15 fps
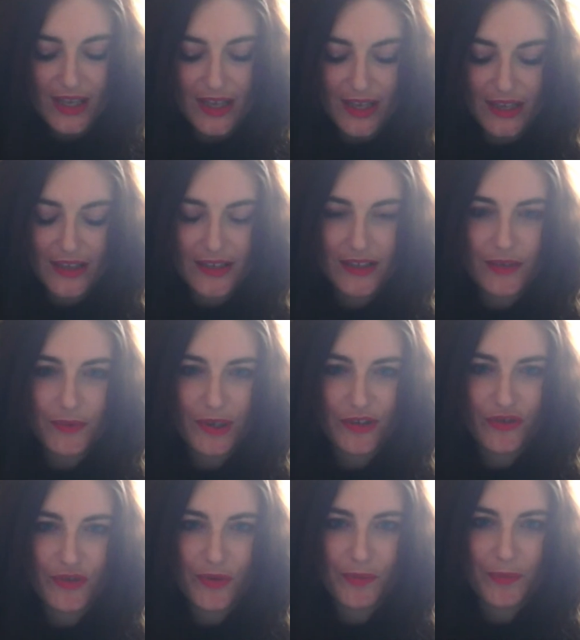And
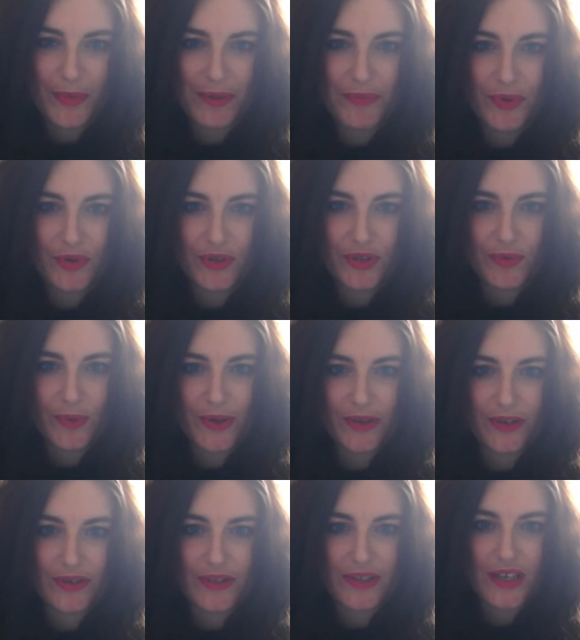one of the pimples
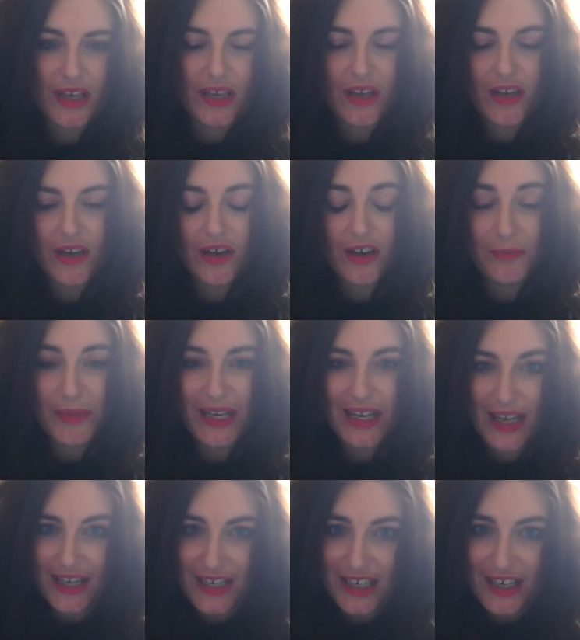was on my
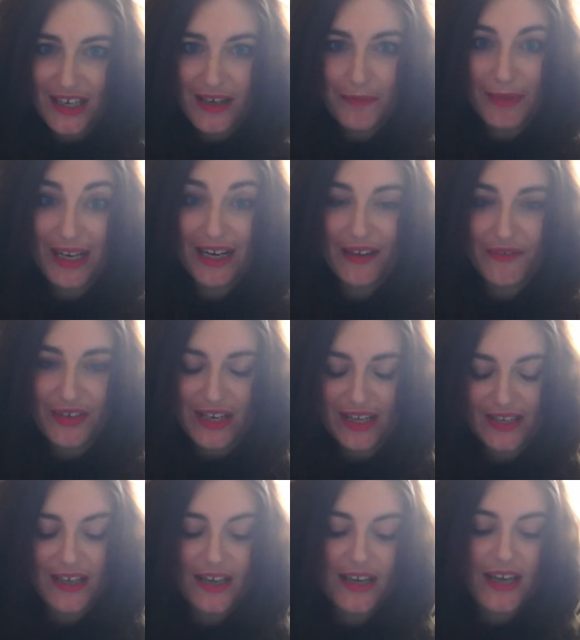leg, my left leg.